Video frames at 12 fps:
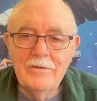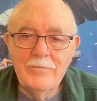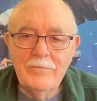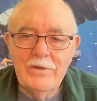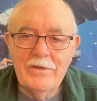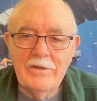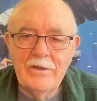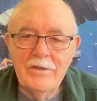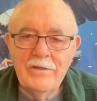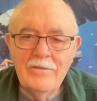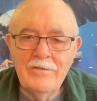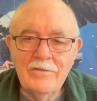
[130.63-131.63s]
But
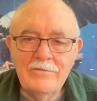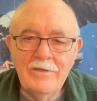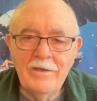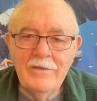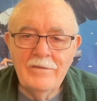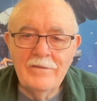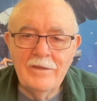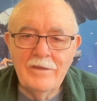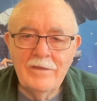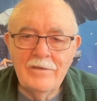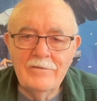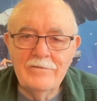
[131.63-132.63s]
the second
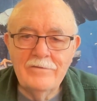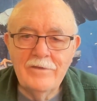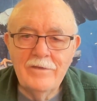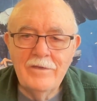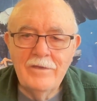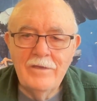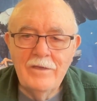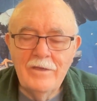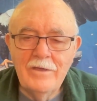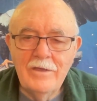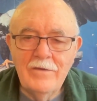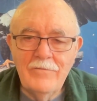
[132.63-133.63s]
thing is,
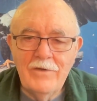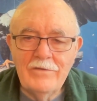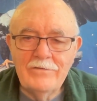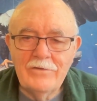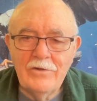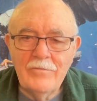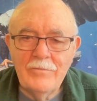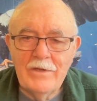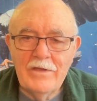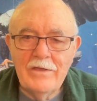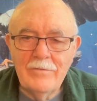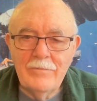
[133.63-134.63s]
if I start
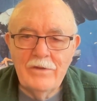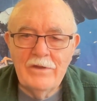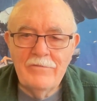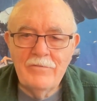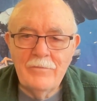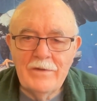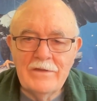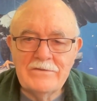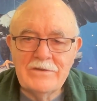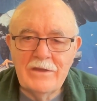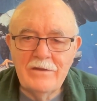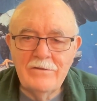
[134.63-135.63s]
making money from my
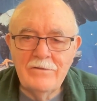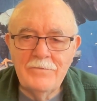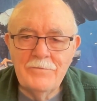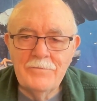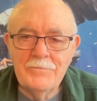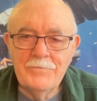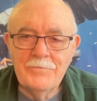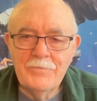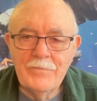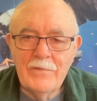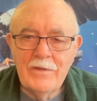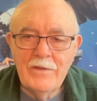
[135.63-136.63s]
channel,
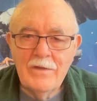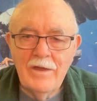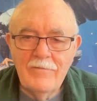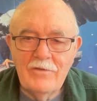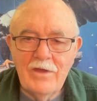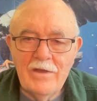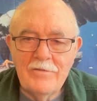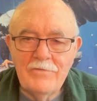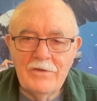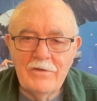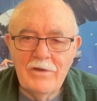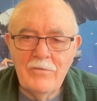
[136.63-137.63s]
I've got to
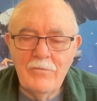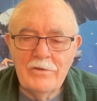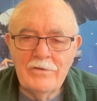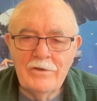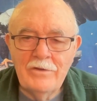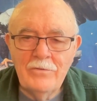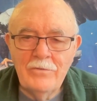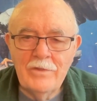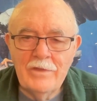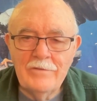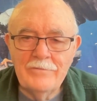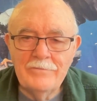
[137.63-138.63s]
figure out what to do with it.